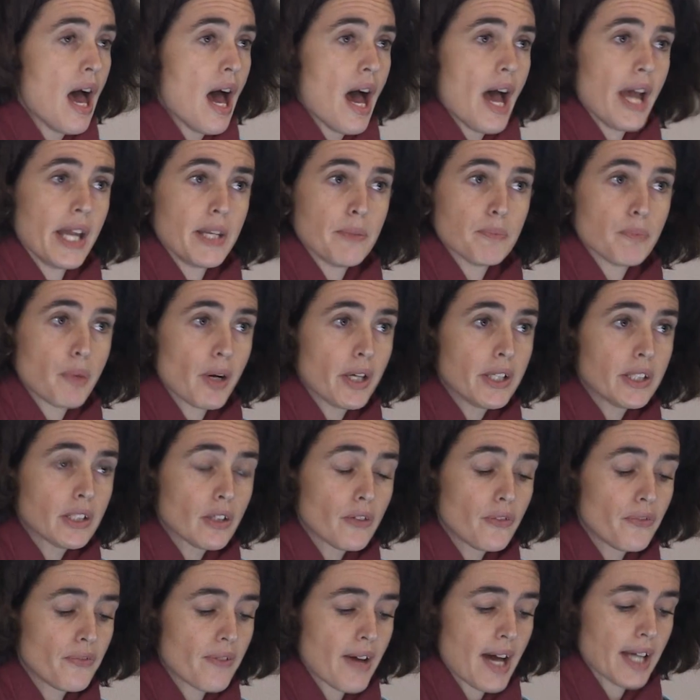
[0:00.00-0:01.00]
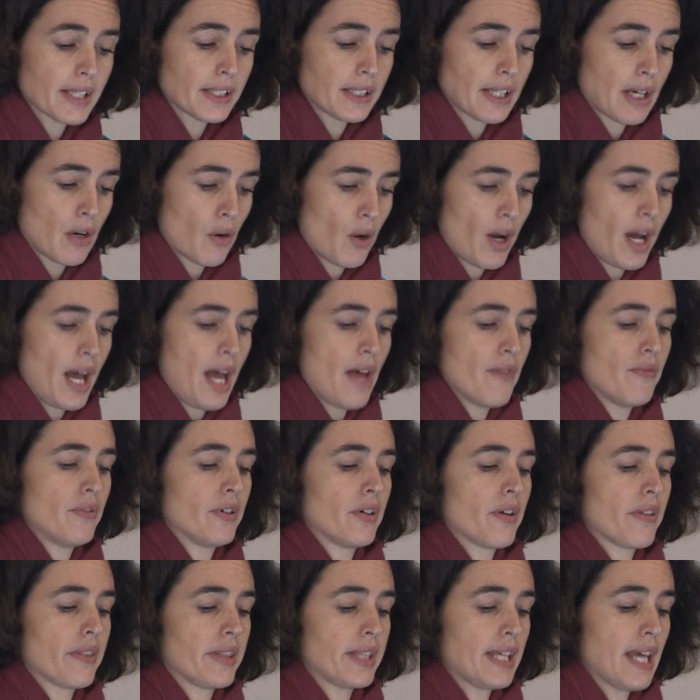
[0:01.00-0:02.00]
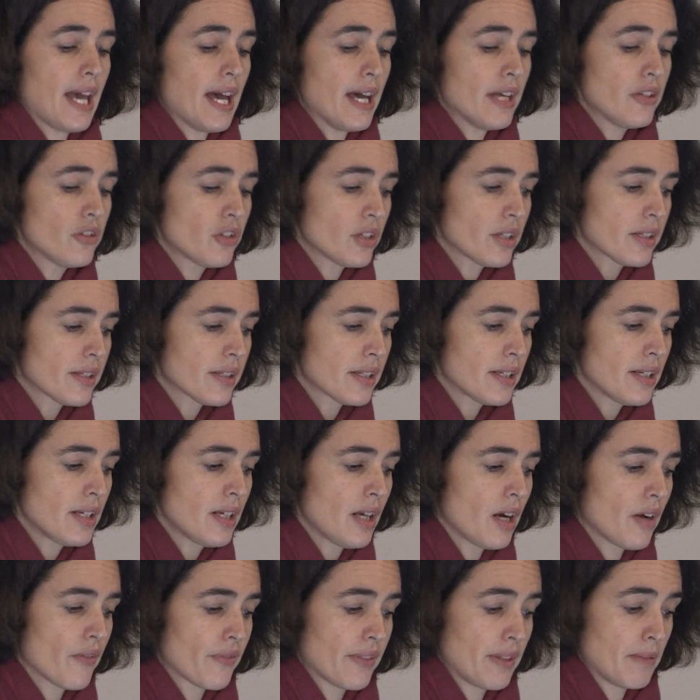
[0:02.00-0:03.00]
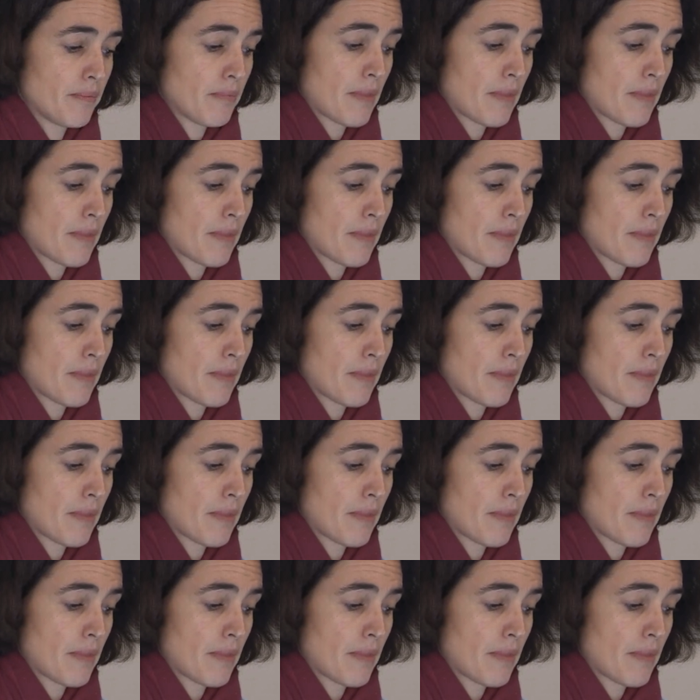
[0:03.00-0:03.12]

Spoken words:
In point of fact, however, the agency of the